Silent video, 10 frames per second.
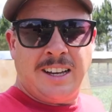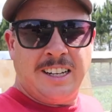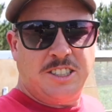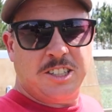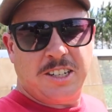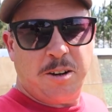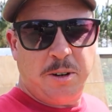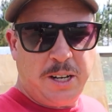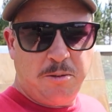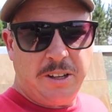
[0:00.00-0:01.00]
And just like
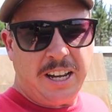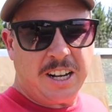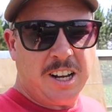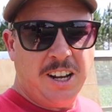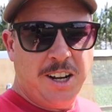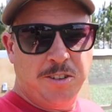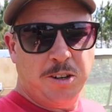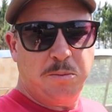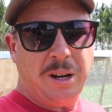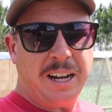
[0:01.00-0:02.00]
we did with that
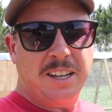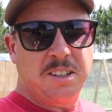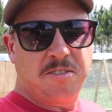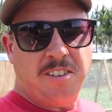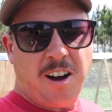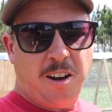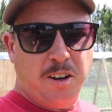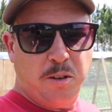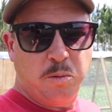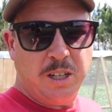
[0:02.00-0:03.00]
clover back in the fall
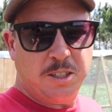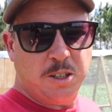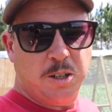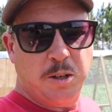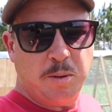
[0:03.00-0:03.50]
and winter,